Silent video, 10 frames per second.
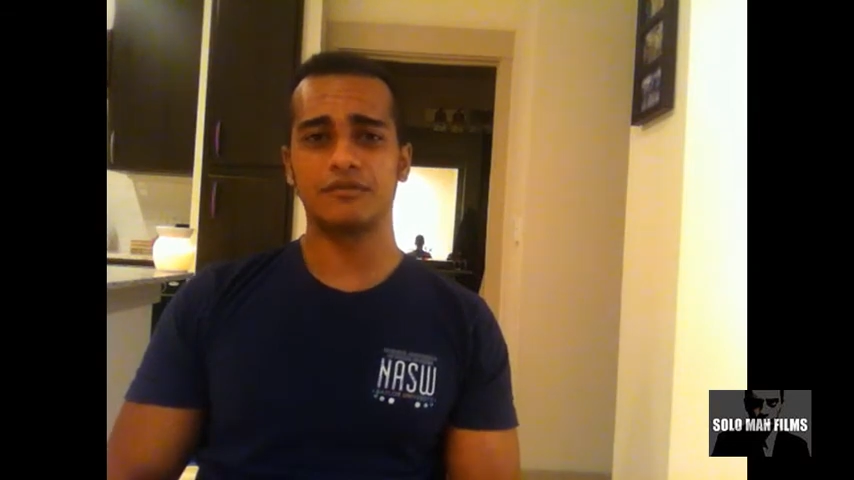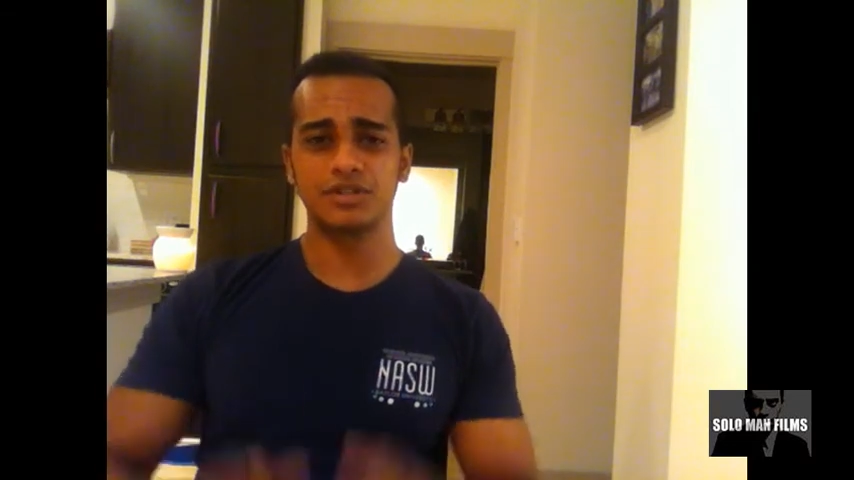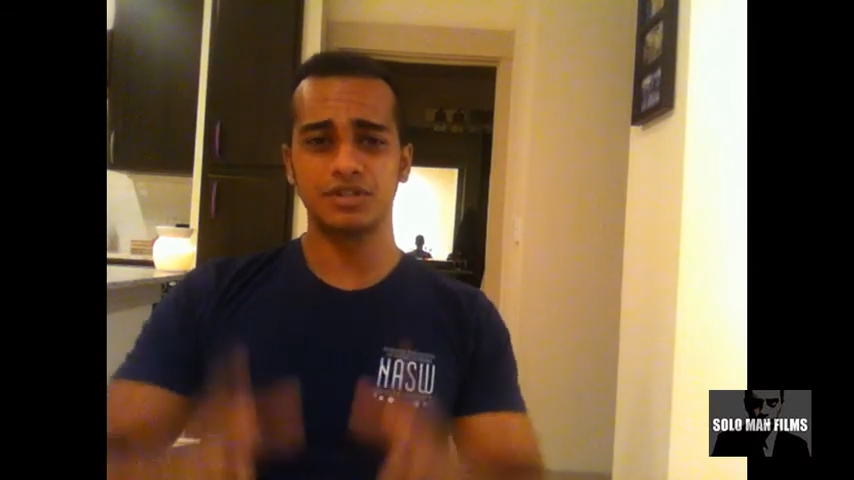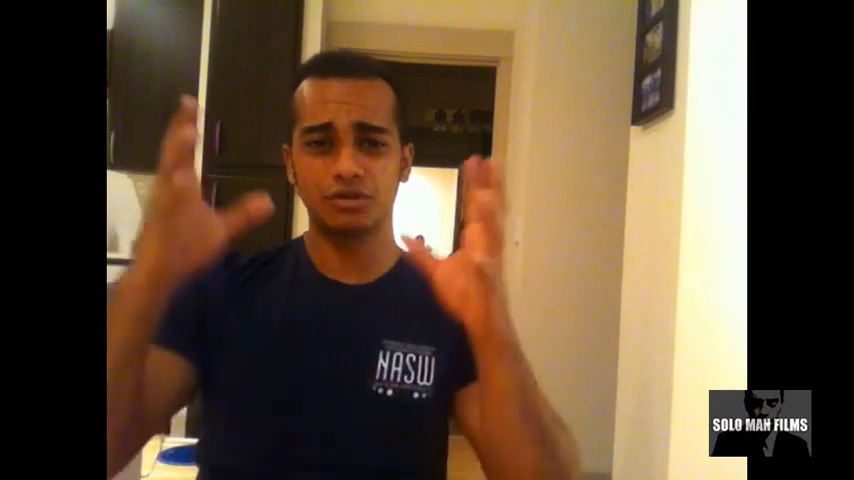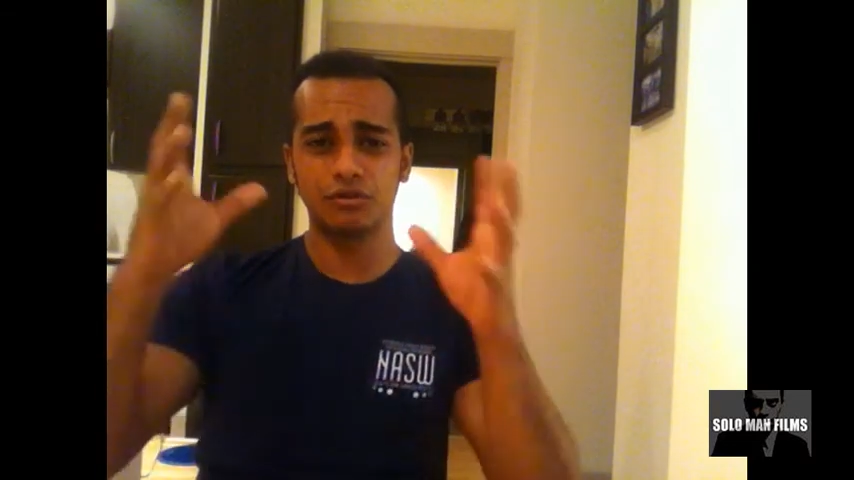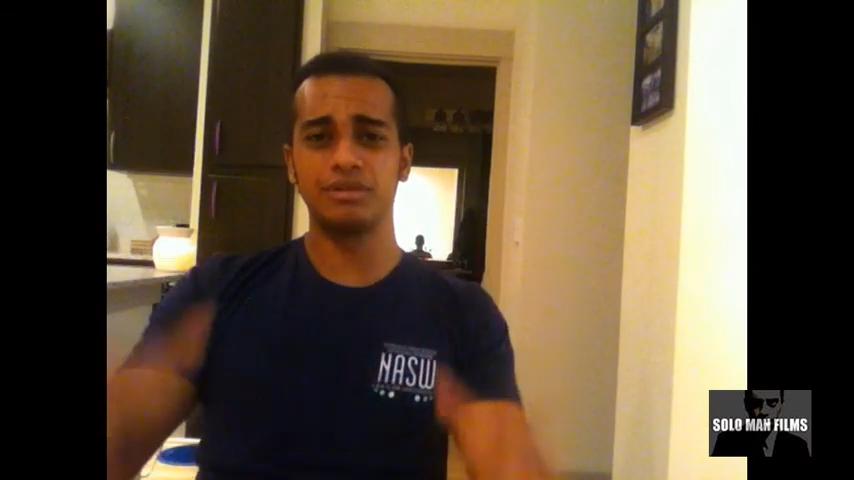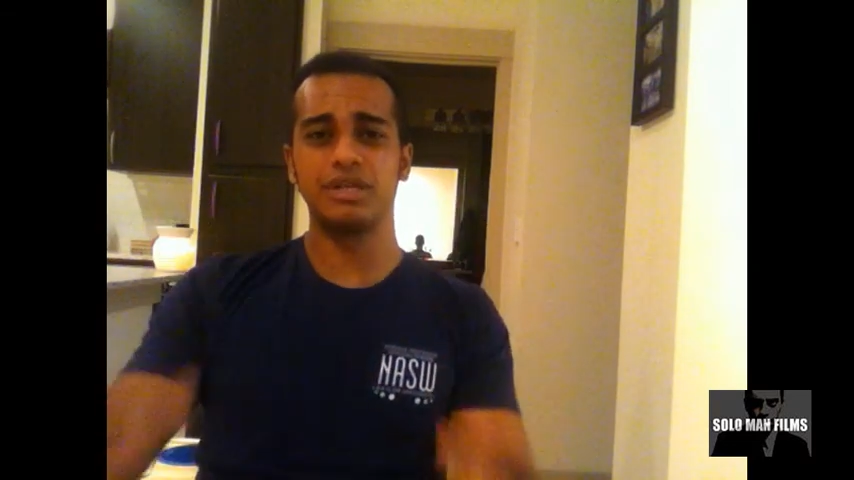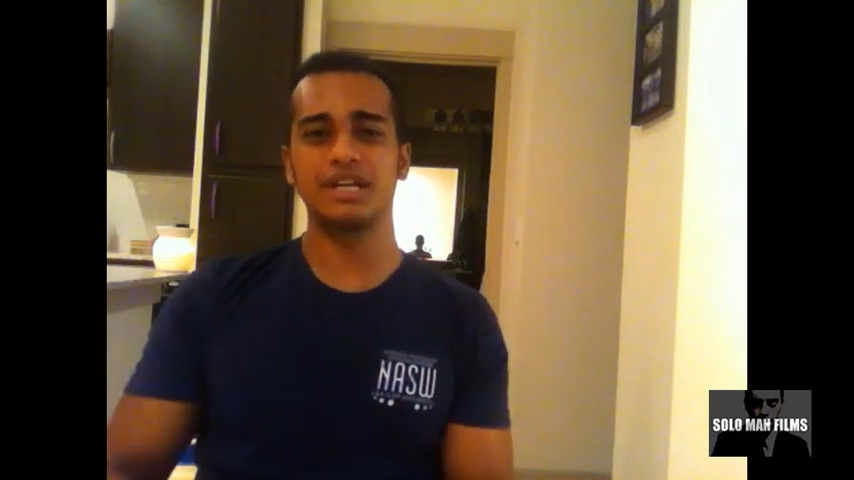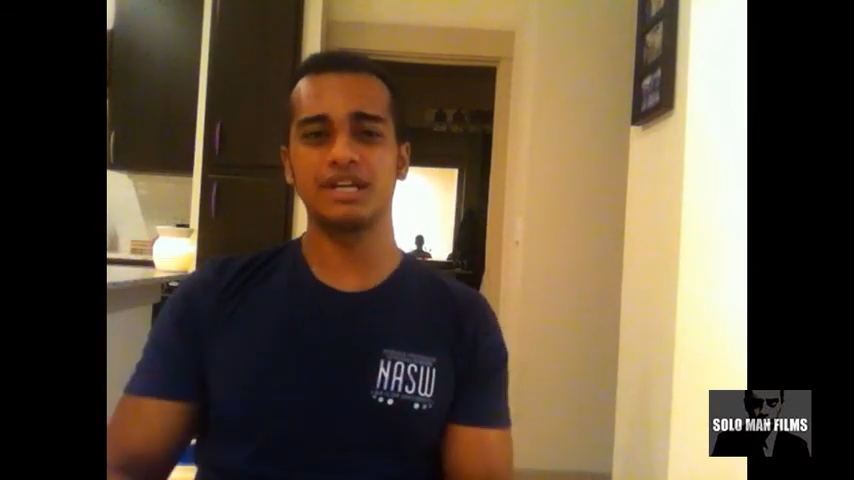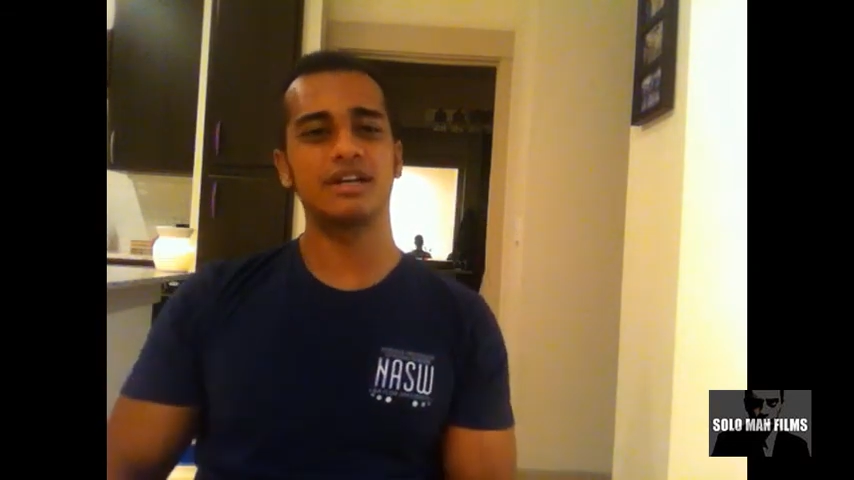physical
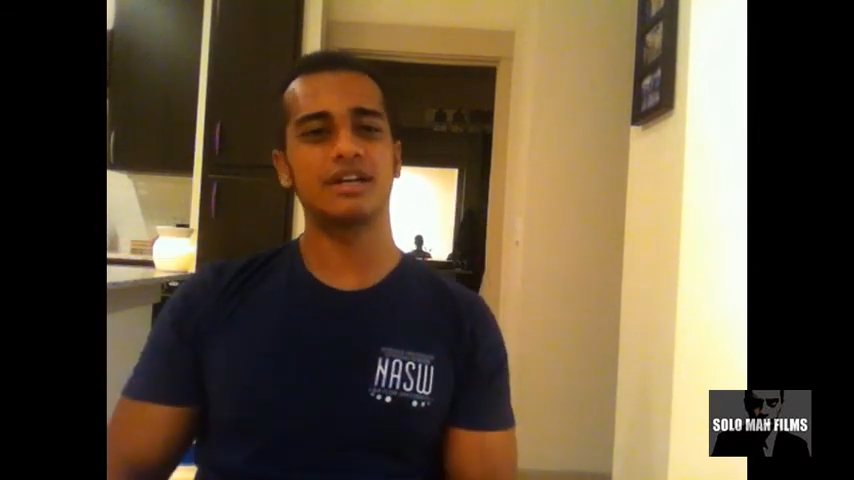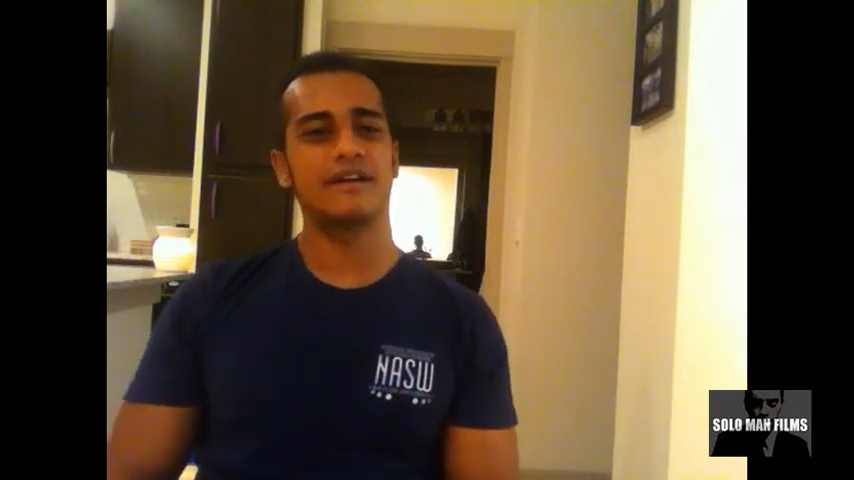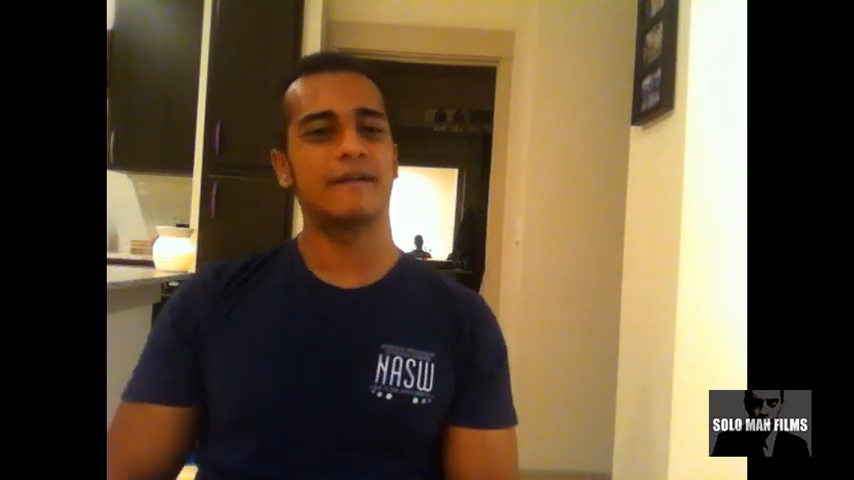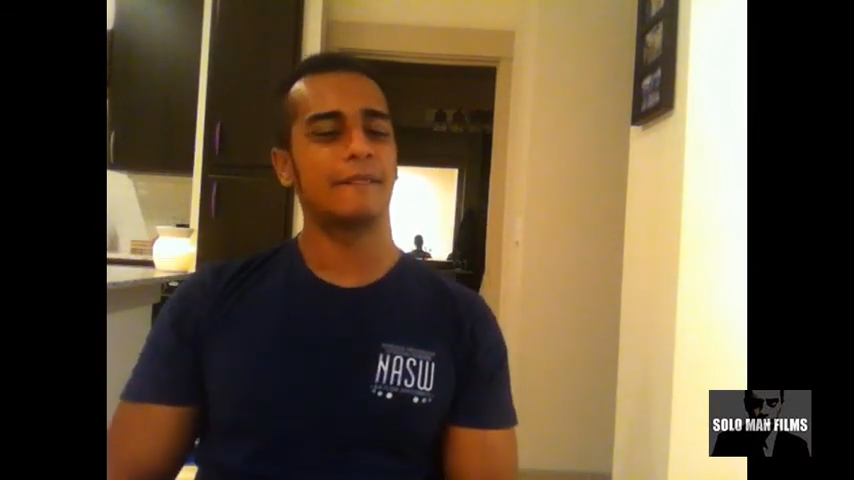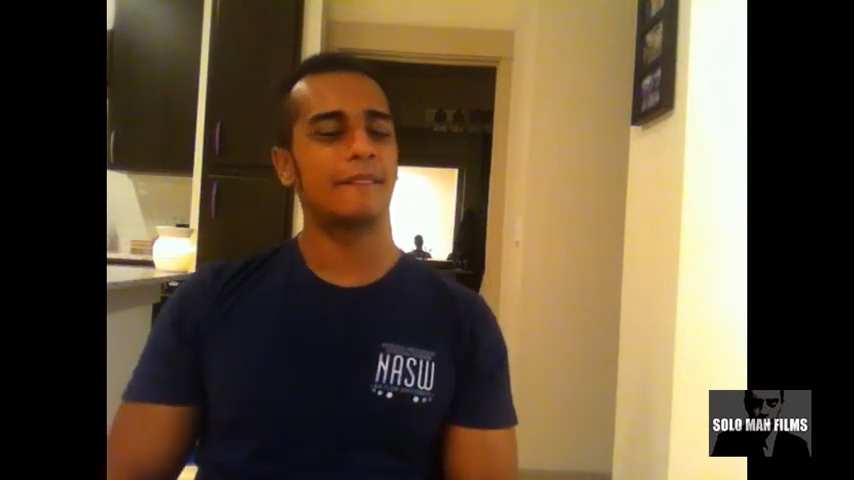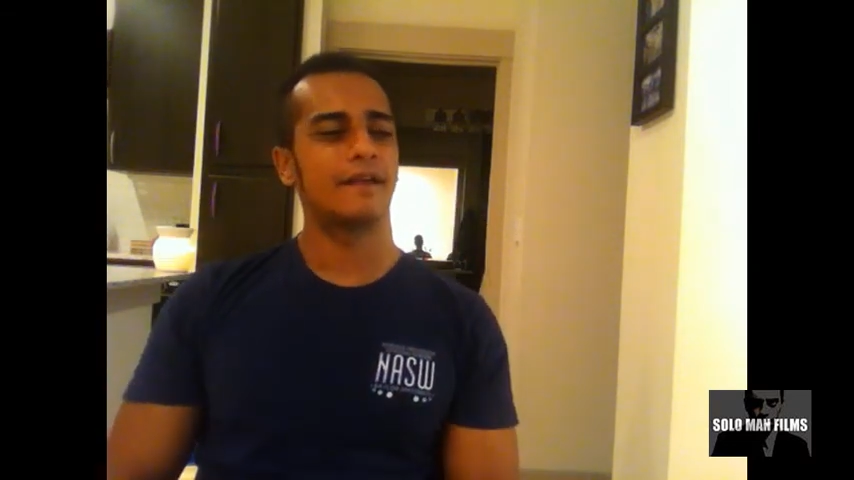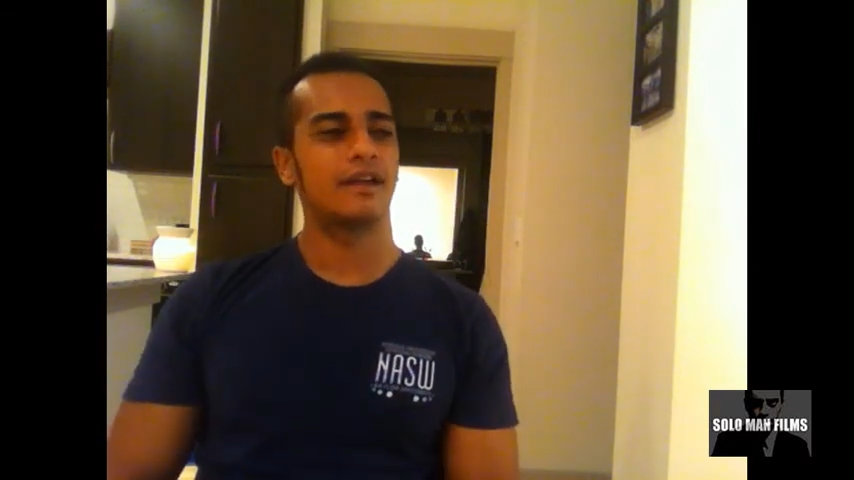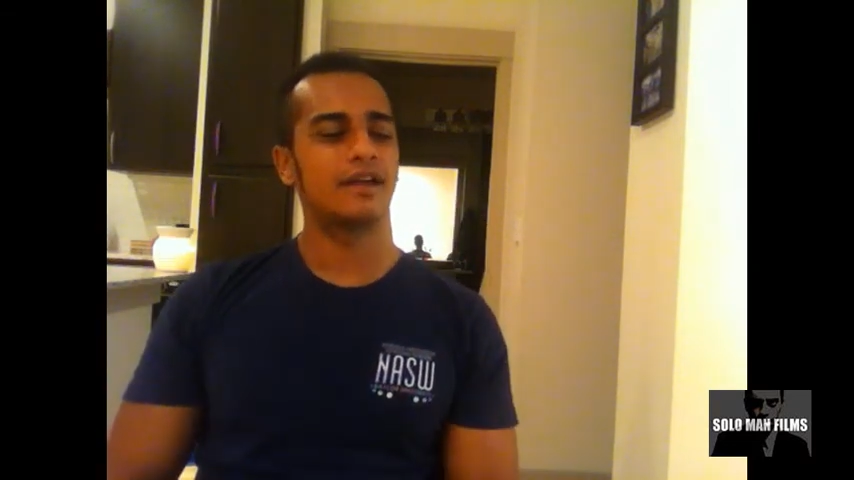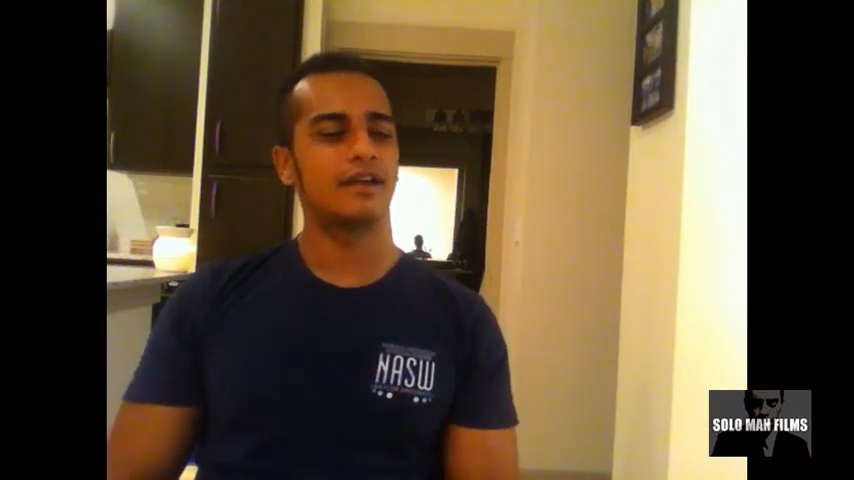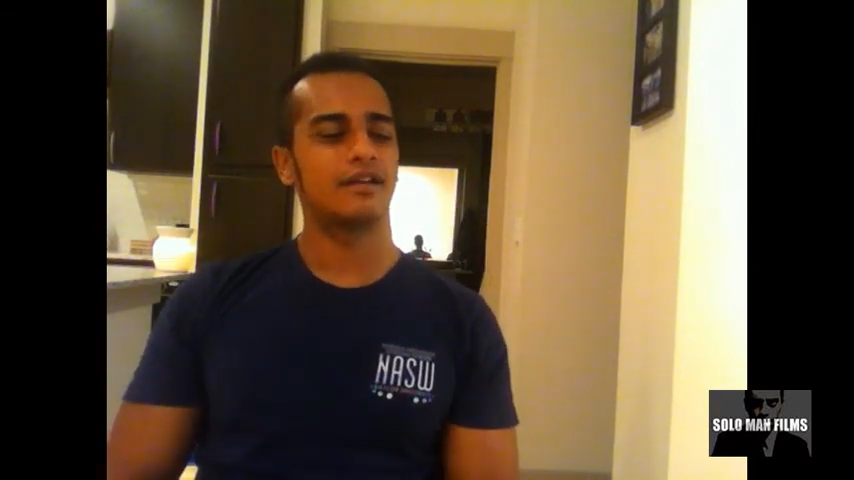being,
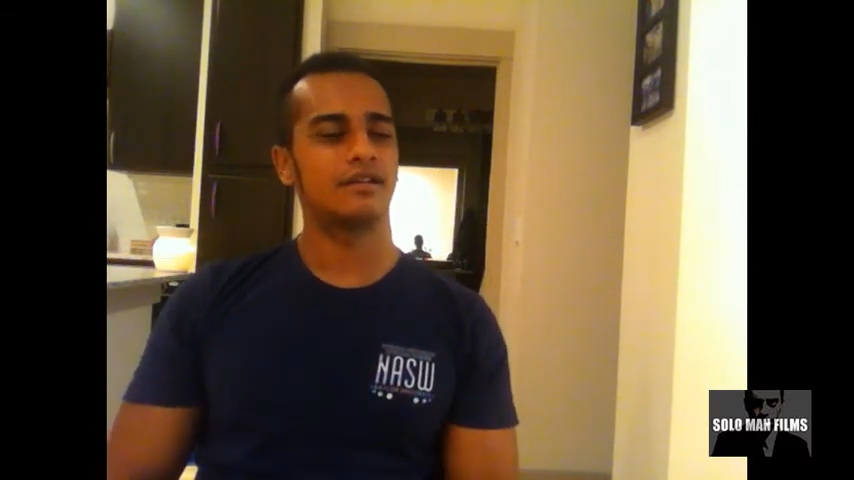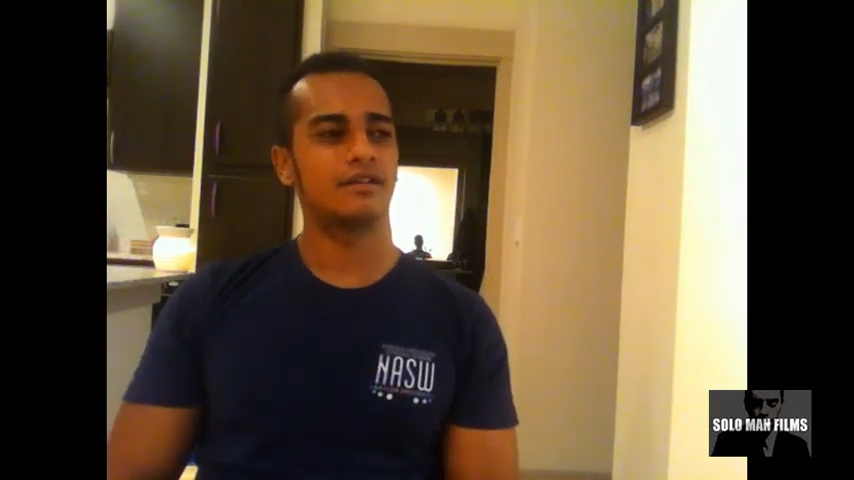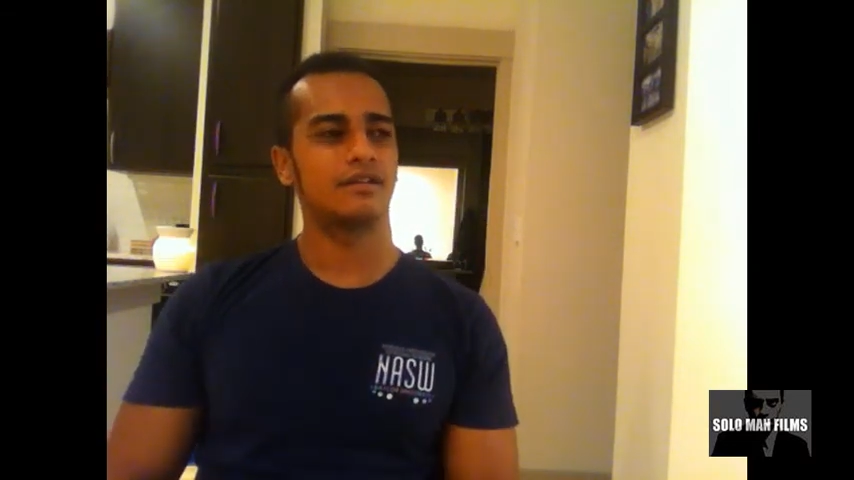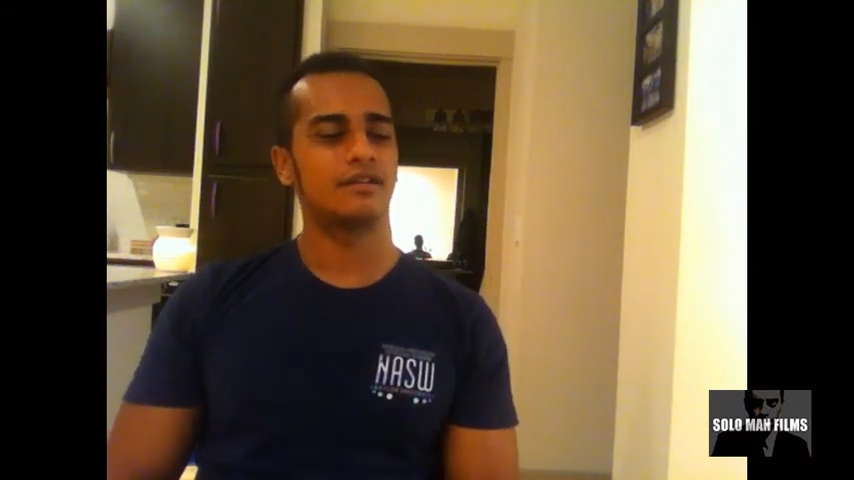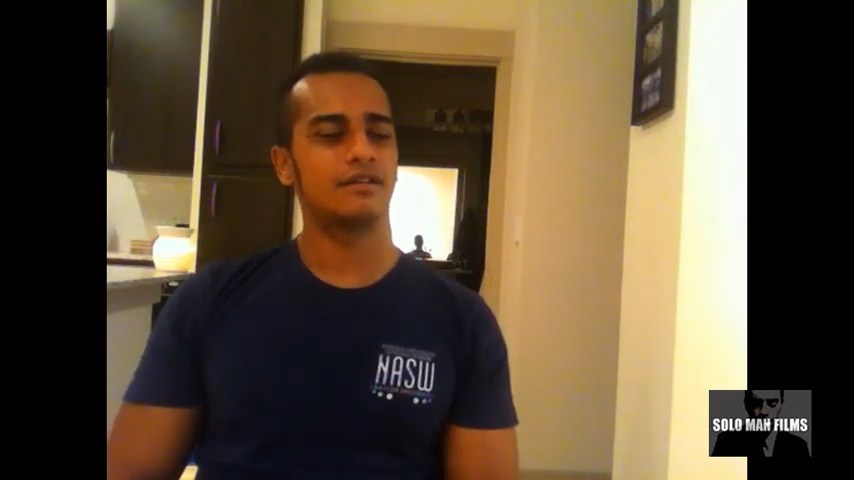and